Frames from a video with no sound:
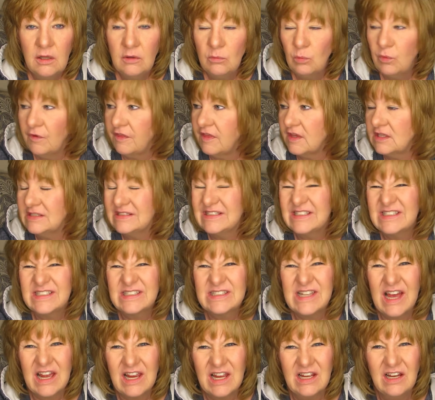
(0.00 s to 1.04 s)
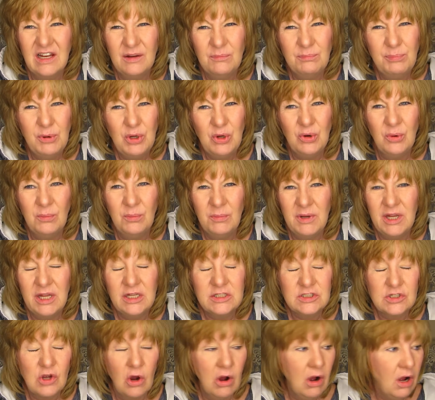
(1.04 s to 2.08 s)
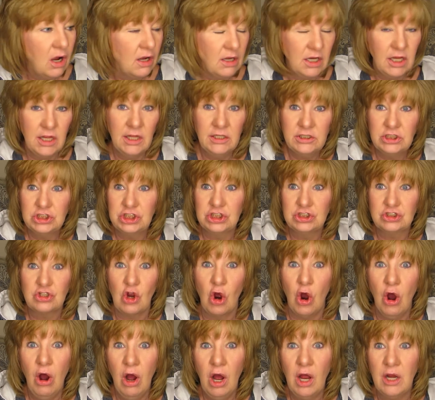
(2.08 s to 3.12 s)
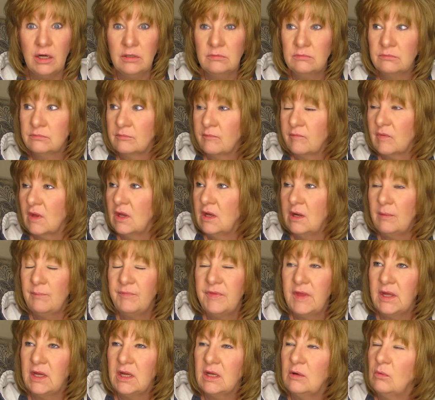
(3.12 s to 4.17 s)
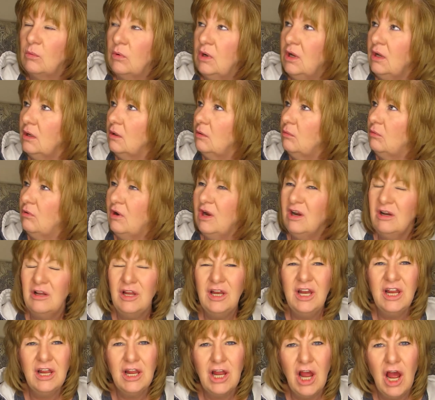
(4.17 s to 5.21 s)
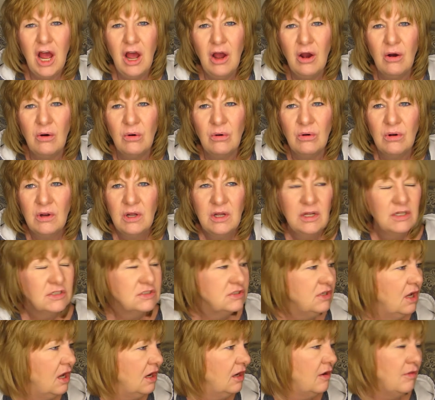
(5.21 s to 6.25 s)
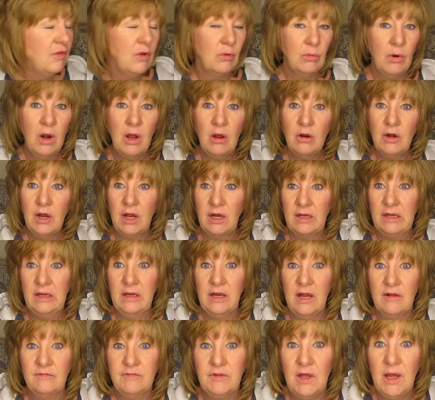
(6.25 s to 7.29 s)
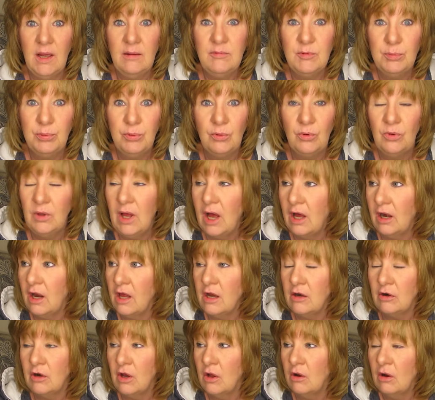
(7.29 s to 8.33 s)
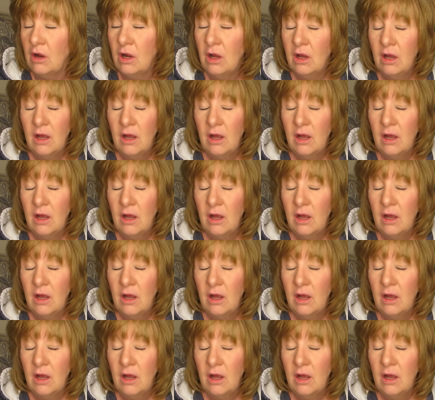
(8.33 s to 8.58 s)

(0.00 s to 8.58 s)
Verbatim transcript: Within second, boom, it's gone. It's just gone. And I'm thinking, where, where did it go? It's not on the road. I didn't have time to pull out. I don't know.